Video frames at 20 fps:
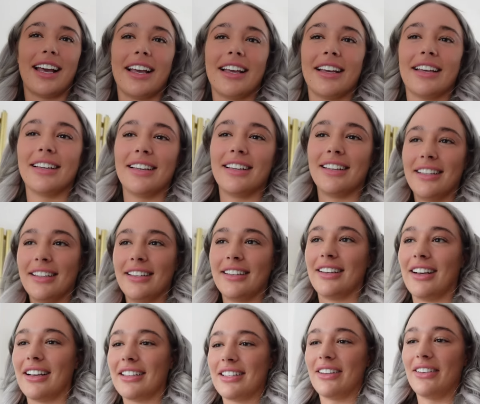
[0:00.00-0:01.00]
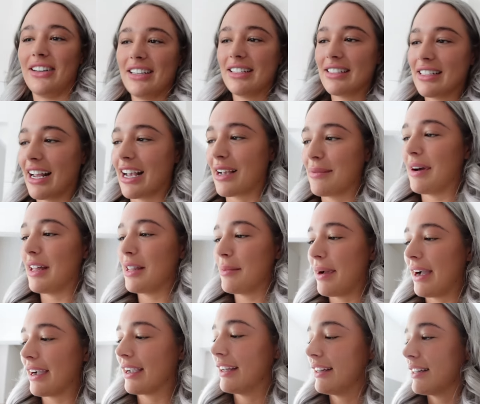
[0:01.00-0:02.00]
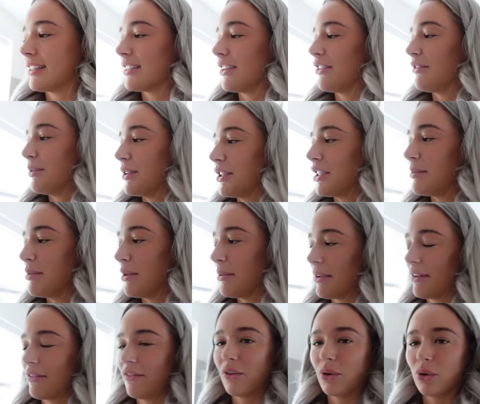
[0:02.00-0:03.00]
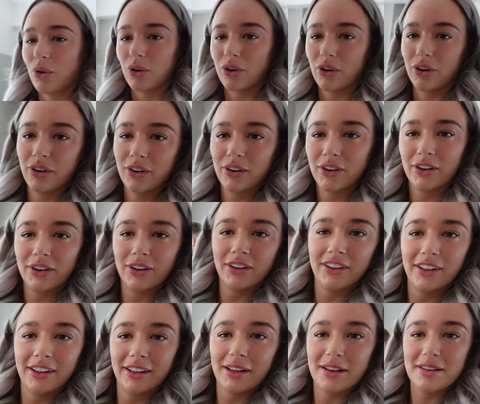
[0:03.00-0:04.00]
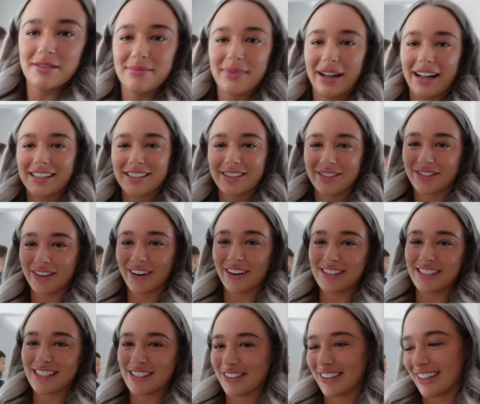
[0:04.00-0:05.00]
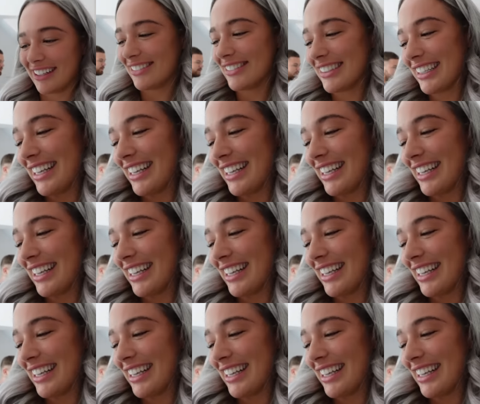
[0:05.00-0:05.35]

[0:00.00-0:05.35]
I still need to take them out of the packet and stuff, but she bought me four packs of roses, so I don't